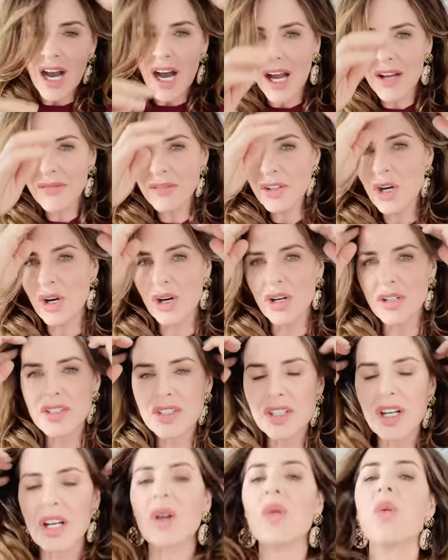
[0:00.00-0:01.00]
I've got
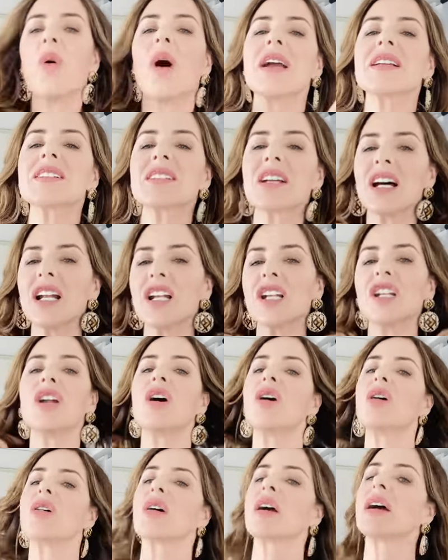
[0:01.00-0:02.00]
quite a
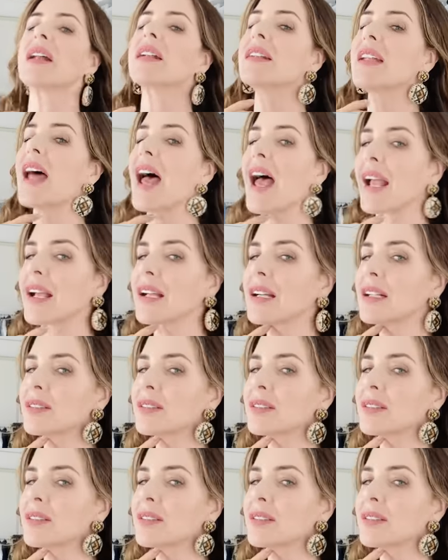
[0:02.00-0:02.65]
long neck.